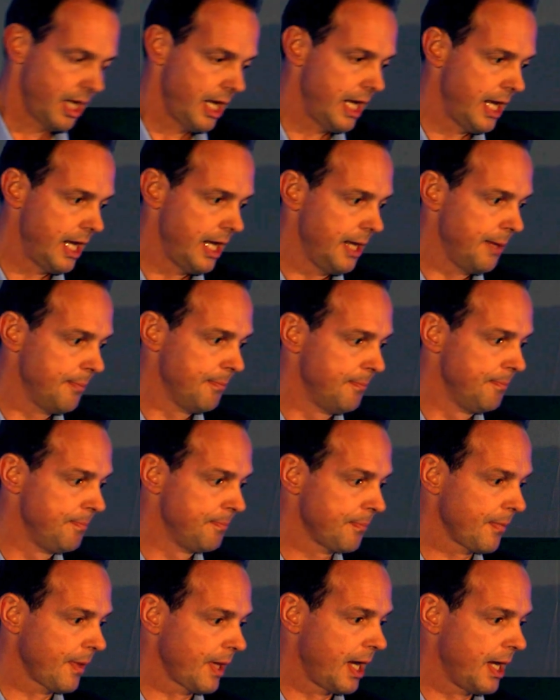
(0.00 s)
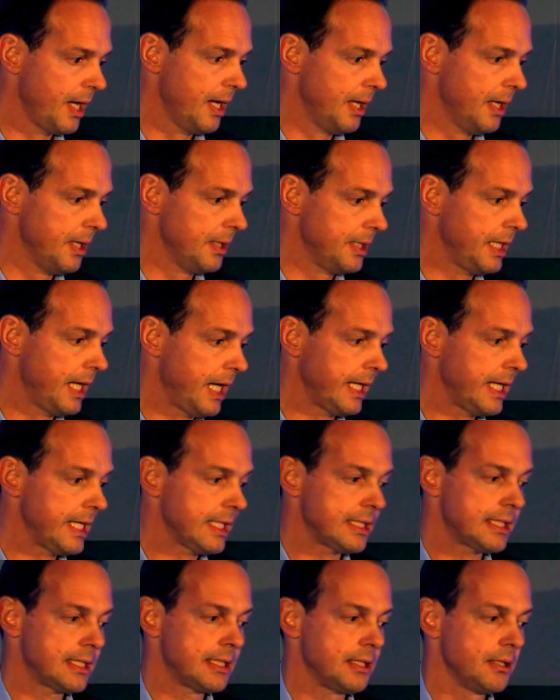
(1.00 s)
I
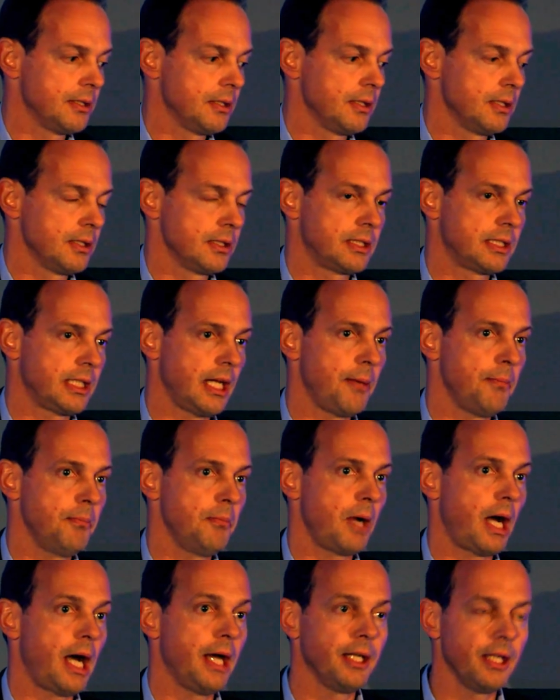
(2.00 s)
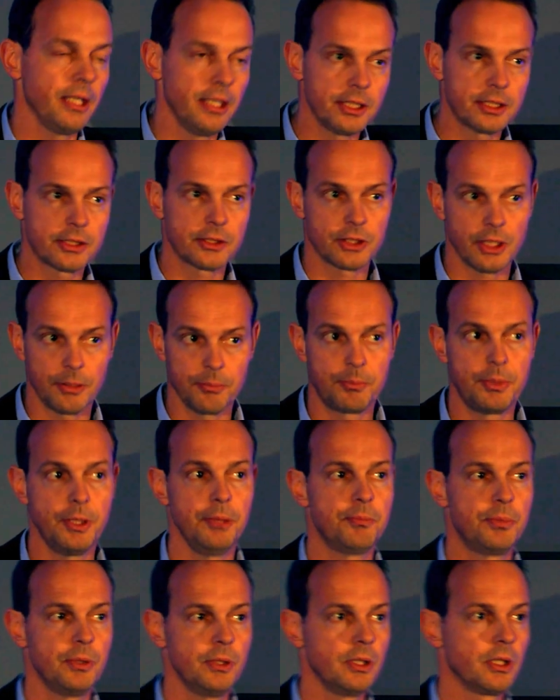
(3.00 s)
guess some analysts, some
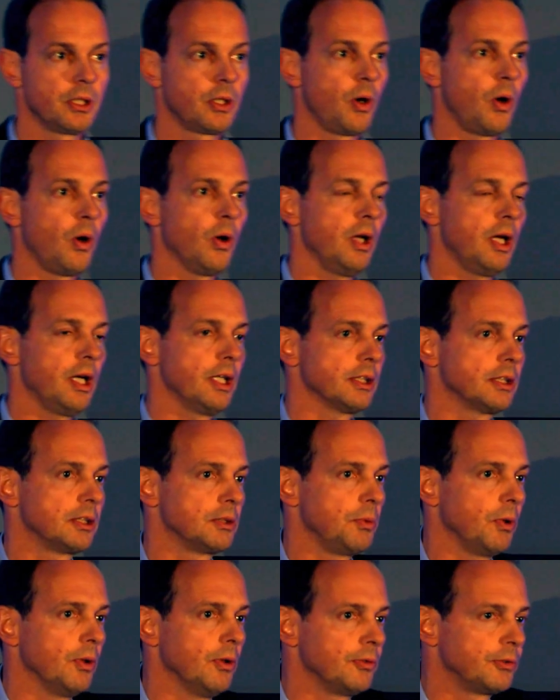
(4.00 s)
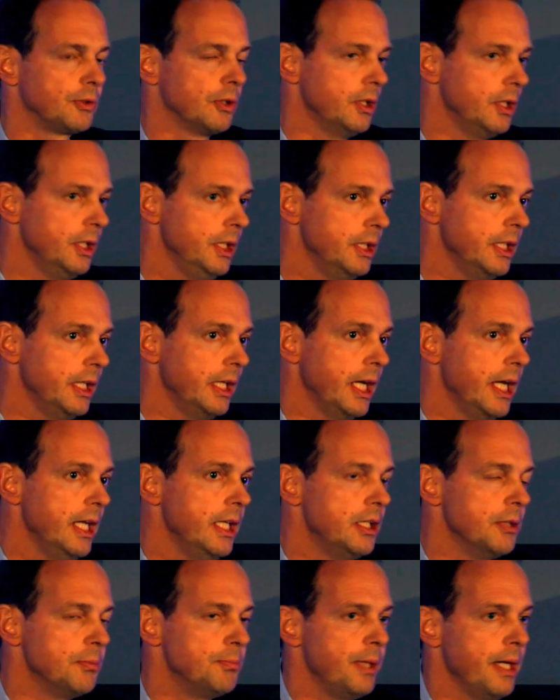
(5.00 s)
people call us one of the leading
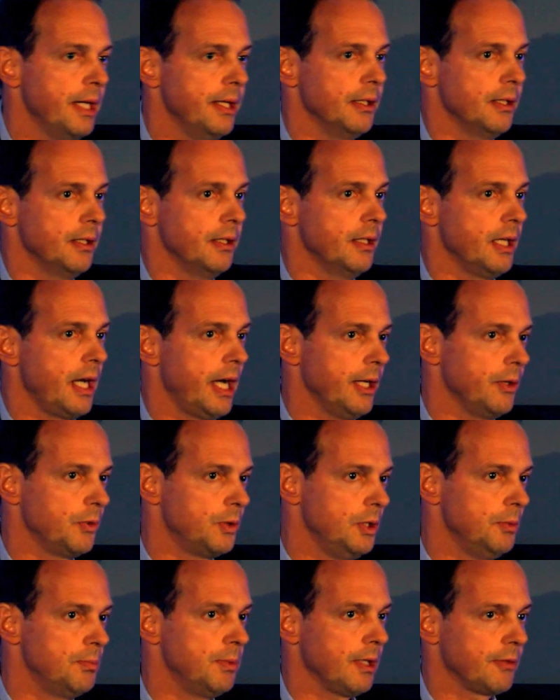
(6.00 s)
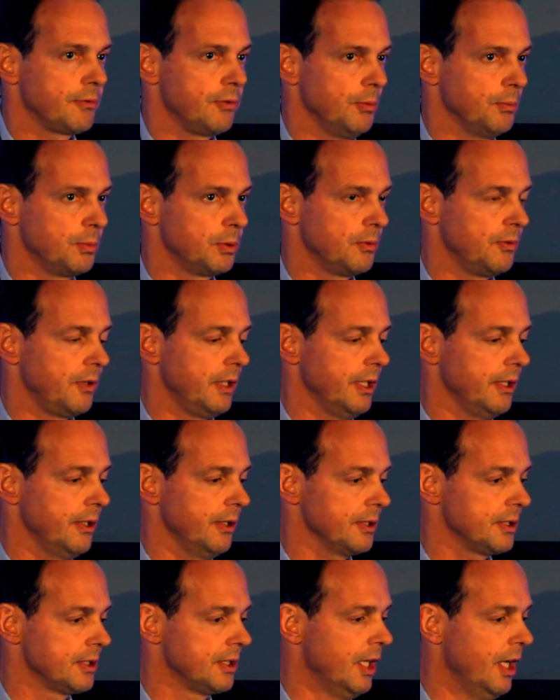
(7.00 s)
independent IoT platform
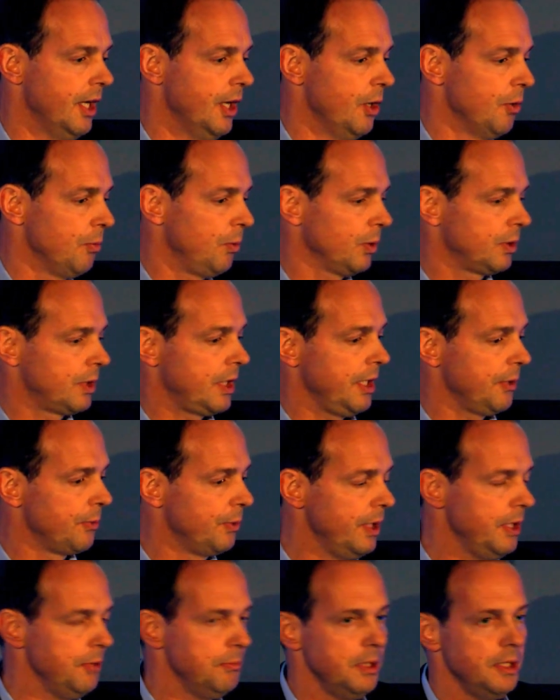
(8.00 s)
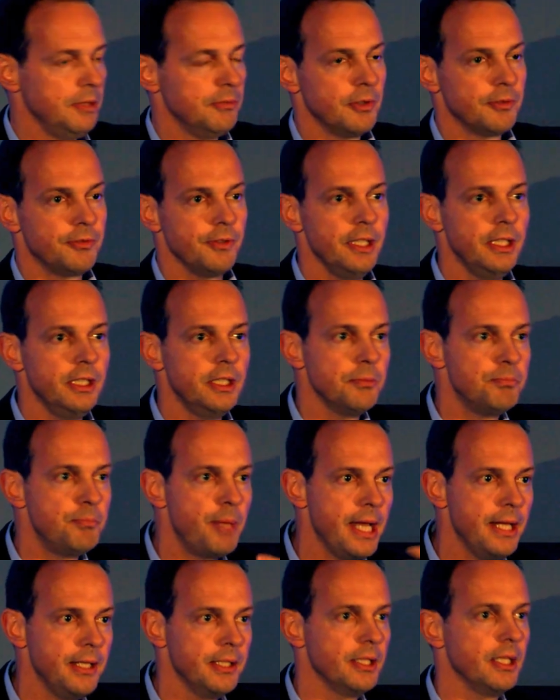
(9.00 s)
providers. What they really mean with
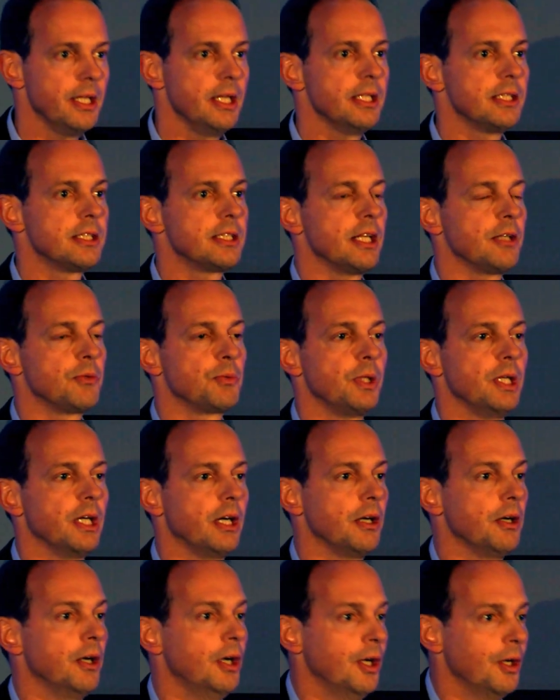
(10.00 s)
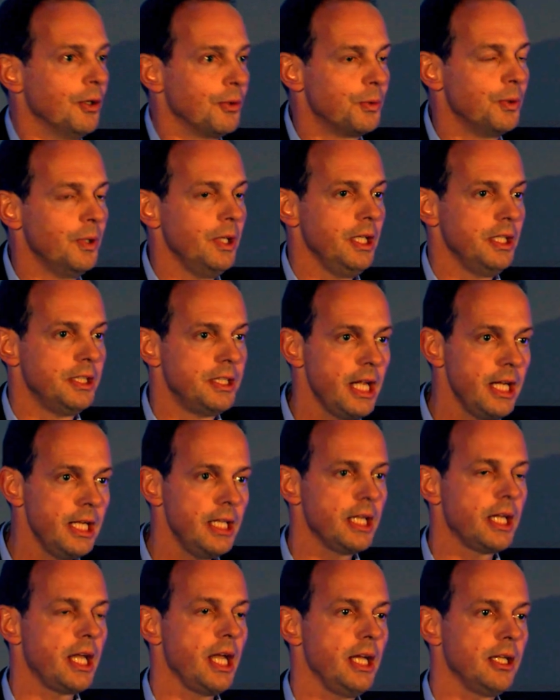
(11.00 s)
independent is that we are really
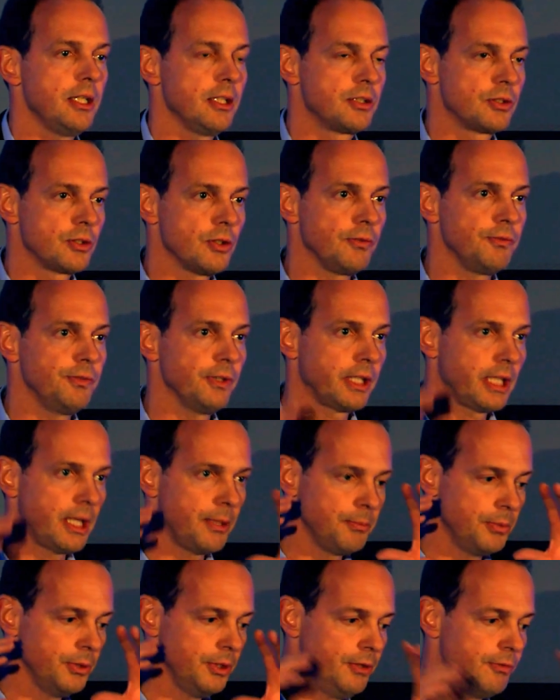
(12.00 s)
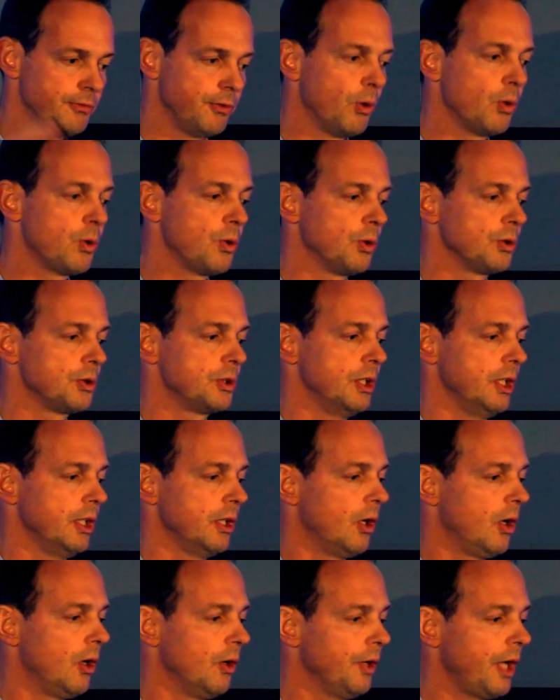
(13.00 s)
dedicated software company focusing
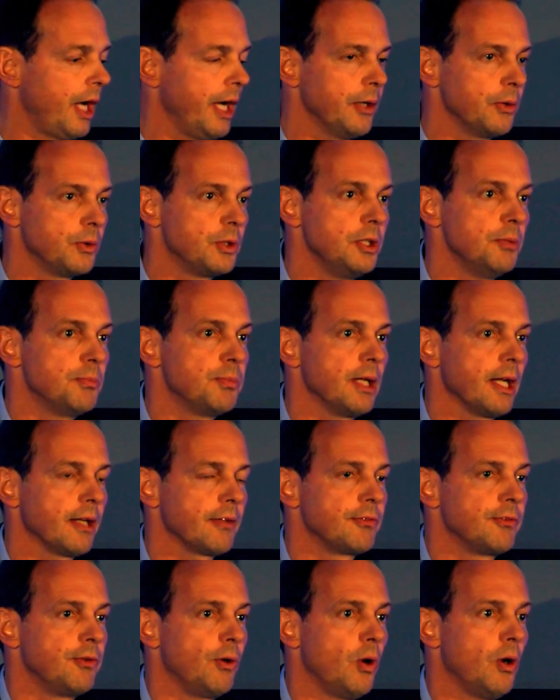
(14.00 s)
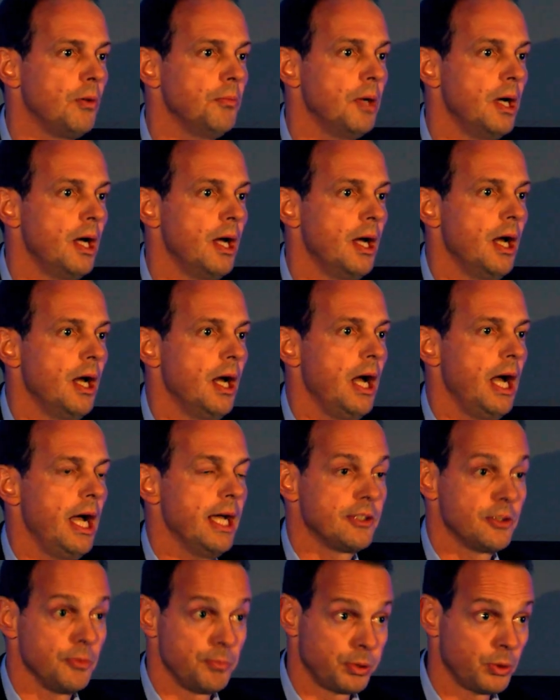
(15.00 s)
on IoT platform
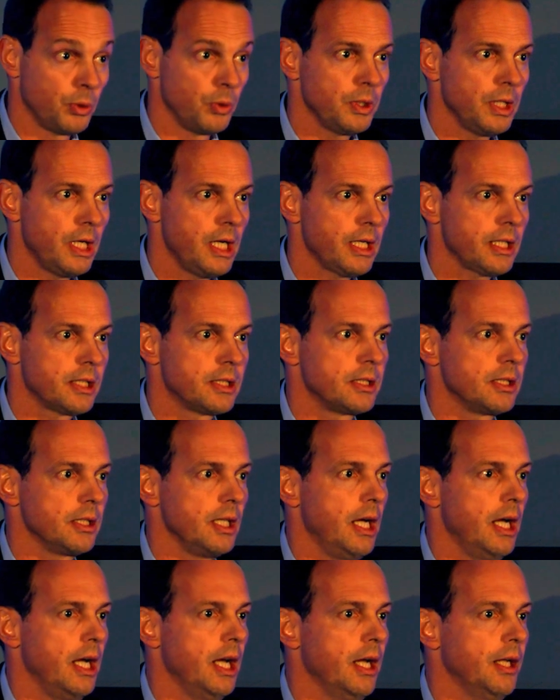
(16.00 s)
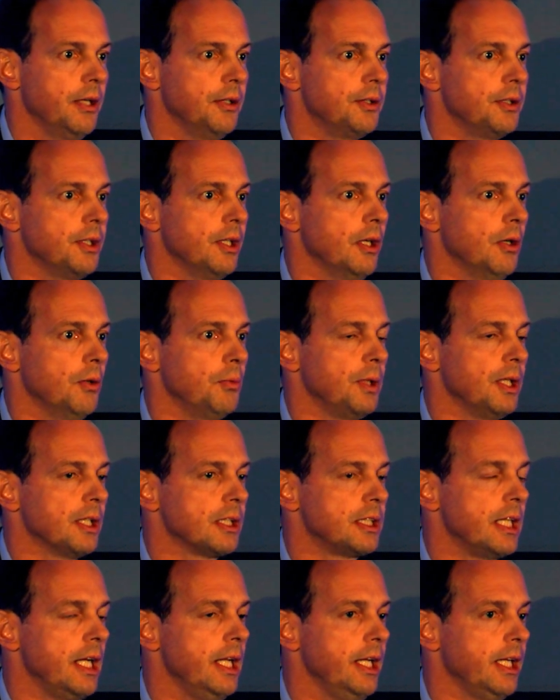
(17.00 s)
as a product, and we are
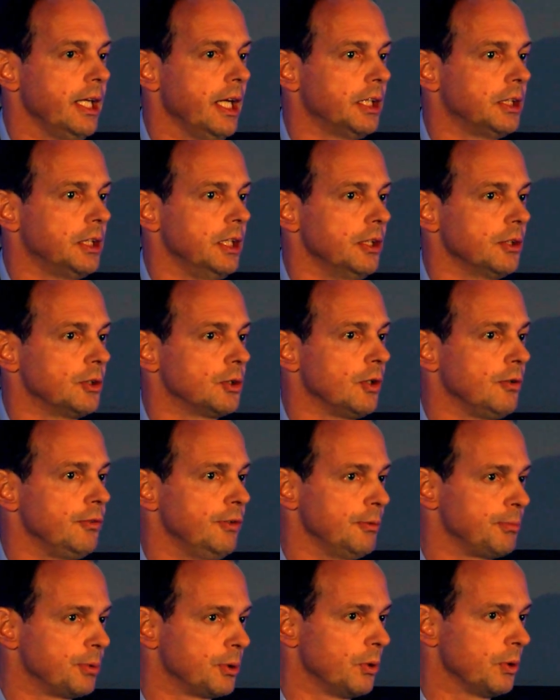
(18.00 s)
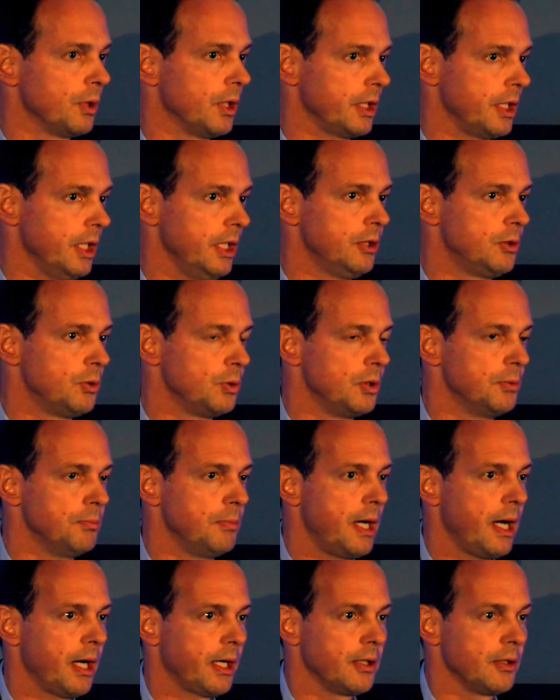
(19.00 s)
selling actually a software product into the
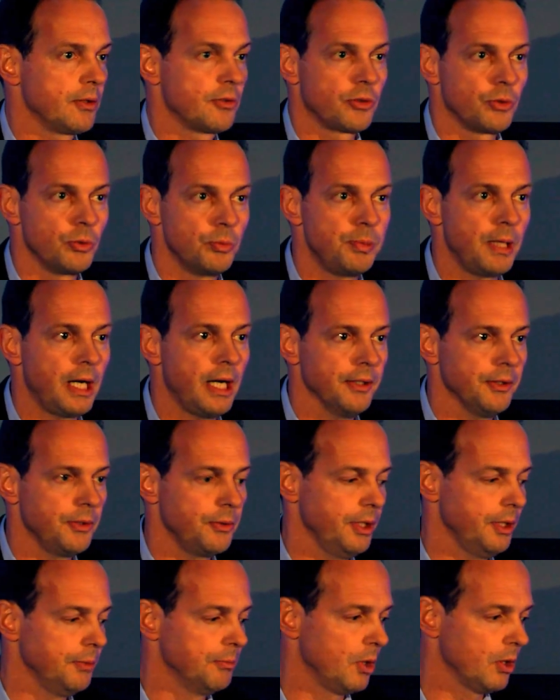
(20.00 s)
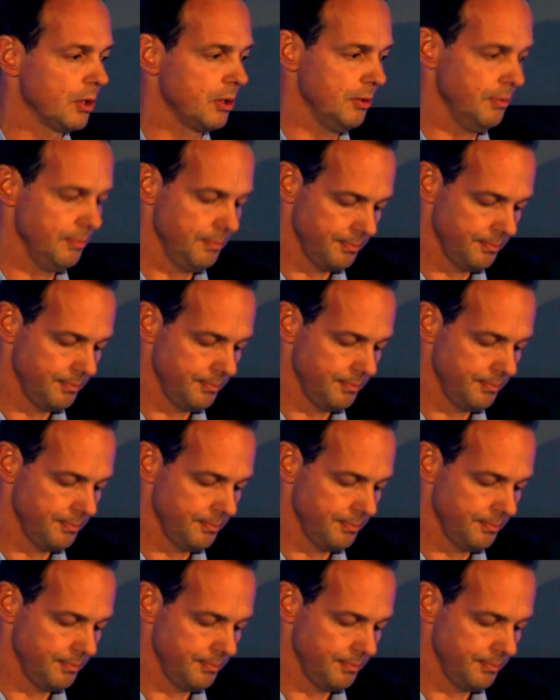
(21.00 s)
market through partnering model.